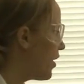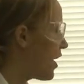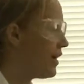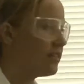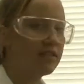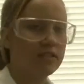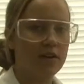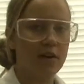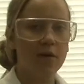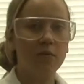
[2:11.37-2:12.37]
All right,
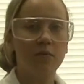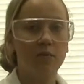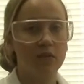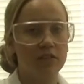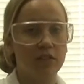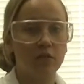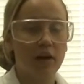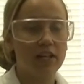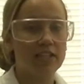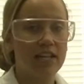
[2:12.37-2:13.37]
so once you've
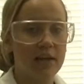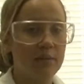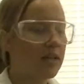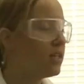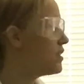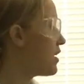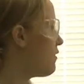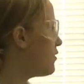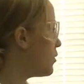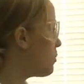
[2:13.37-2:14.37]
waited 10 minutes
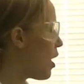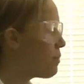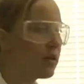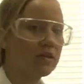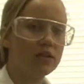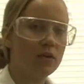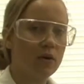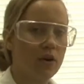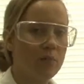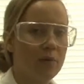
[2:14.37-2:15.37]
after propping the
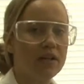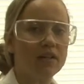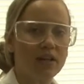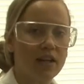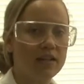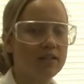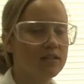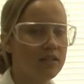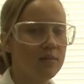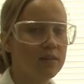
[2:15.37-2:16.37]
door open and letting the
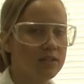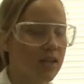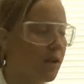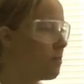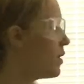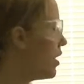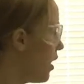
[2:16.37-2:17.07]
steam escape,